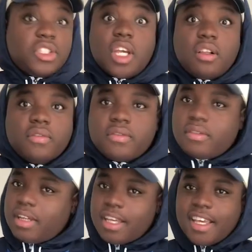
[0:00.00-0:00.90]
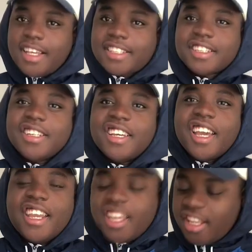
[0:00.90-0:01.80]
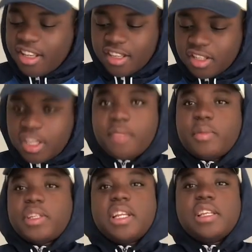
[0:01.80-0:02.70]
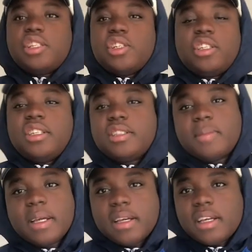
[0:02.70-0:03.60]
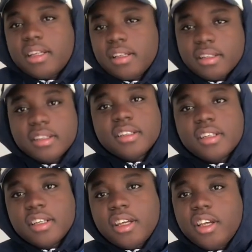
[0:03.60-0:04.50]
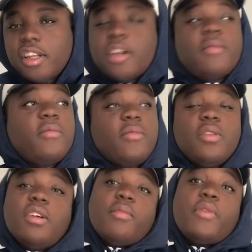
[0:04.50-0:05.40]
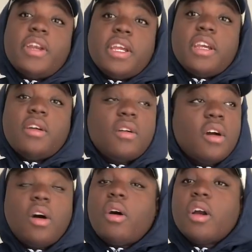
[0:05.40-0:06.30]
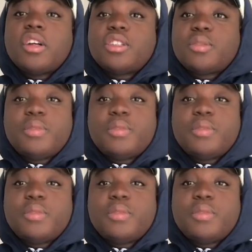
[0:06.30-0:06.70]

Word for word: yourself, I guess. And then 10% is your looks, my guy. You look pretty, you know. All girls